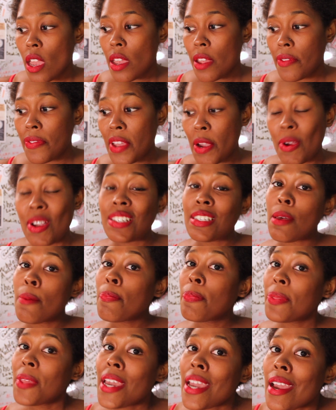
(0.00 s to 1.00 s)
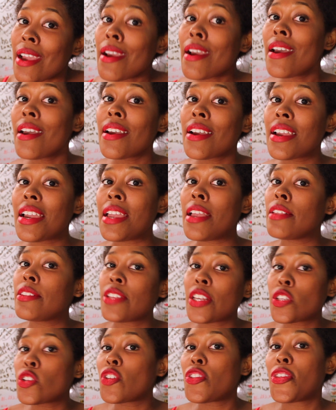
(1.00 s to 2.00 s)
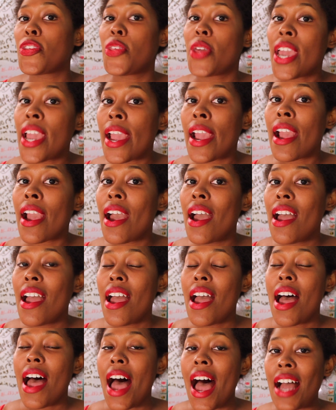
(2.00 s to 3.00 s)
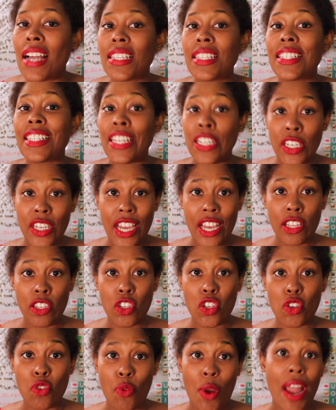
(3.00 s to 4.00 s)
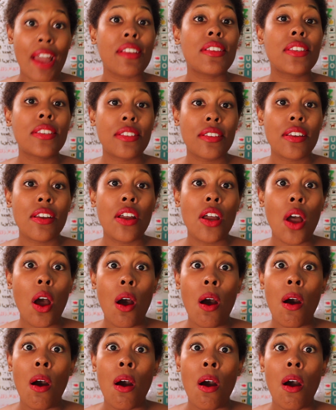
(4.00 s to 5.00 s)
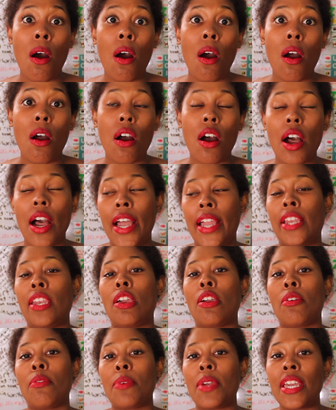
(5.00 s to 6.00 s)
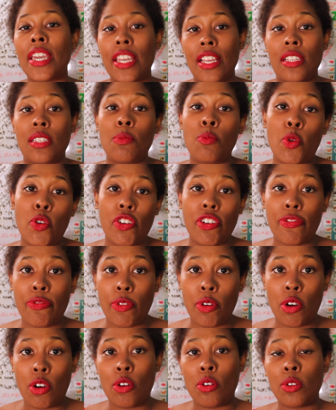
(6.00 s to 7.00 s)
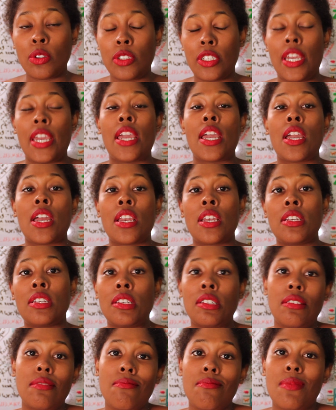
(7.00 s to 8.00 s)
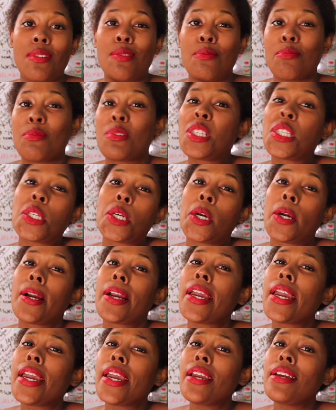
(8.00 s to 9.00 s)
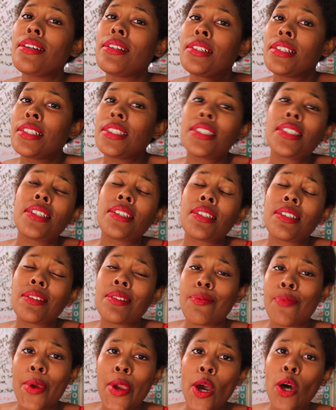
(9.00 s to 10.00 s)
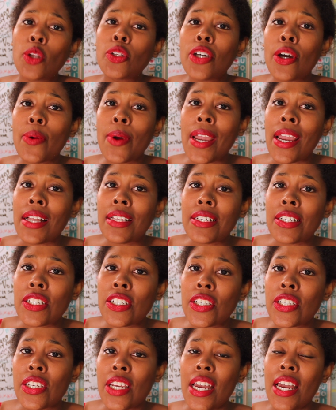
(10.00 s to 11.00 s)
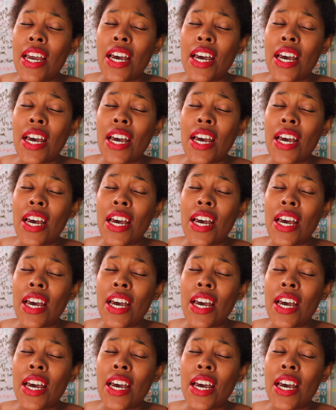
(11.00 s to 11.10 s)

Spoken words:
There is such a thing as sentence stress. Oh, I know, it gets more difficult, and I'm sorry, we all know English.